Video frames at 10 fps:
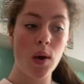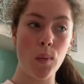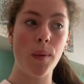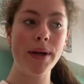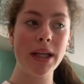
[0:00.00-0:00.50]

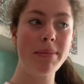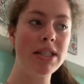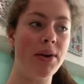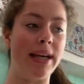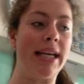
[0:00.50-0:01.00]
what we're gonna be
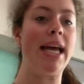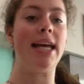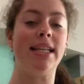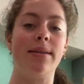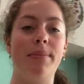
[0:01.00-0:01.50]
doing
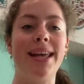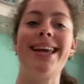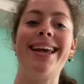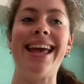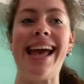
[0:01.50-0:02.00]
is
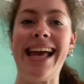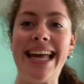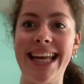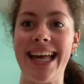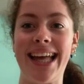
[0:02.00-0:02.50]
baking
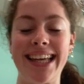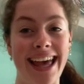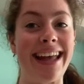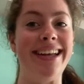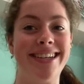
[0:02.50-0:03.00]
a
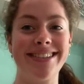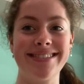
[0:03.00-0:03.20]
cake.